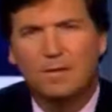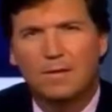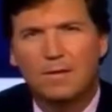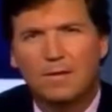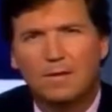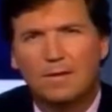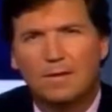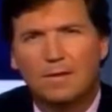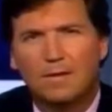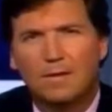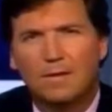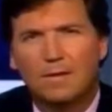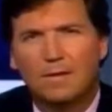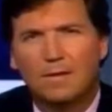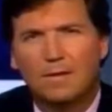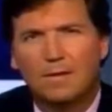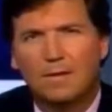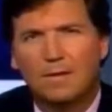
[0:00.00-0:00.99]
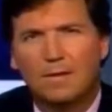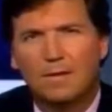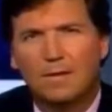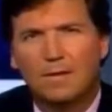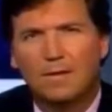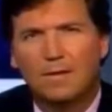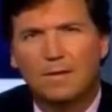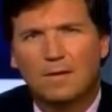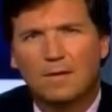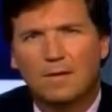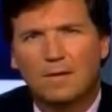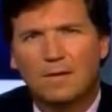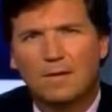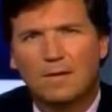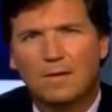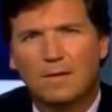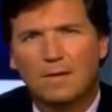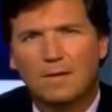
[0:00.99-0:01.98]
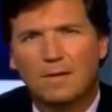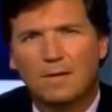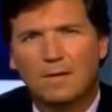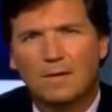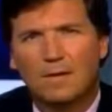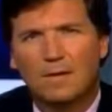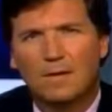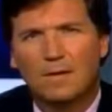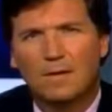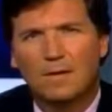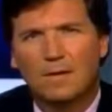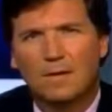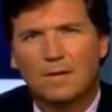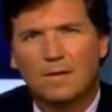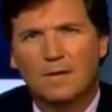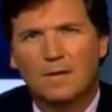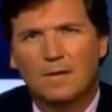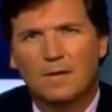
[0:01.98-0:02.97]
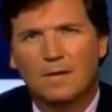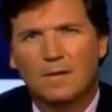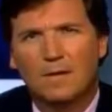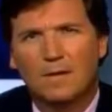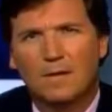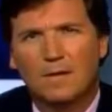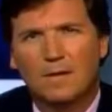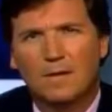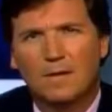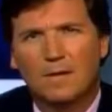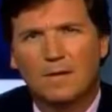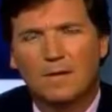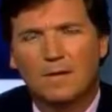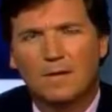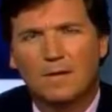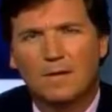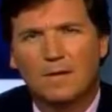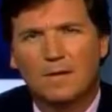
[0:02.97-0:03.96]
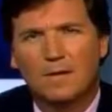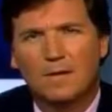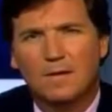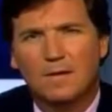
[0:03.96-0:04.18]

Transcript: (not speaking)